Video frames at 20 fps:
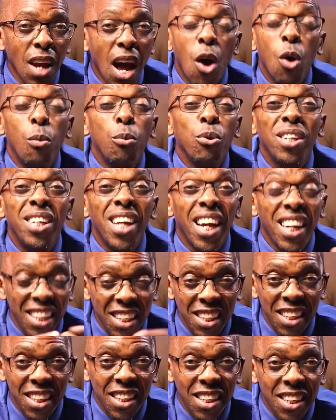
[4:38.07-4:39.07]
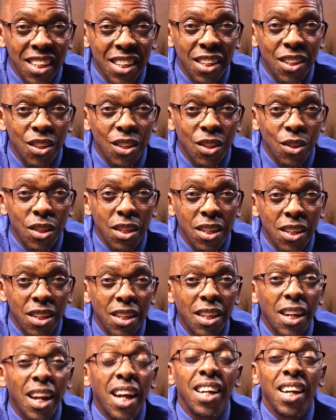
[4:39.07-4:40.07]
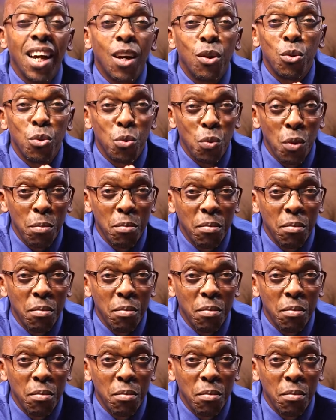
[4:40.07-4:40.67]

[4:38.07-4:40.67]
I almost died learning how to swim.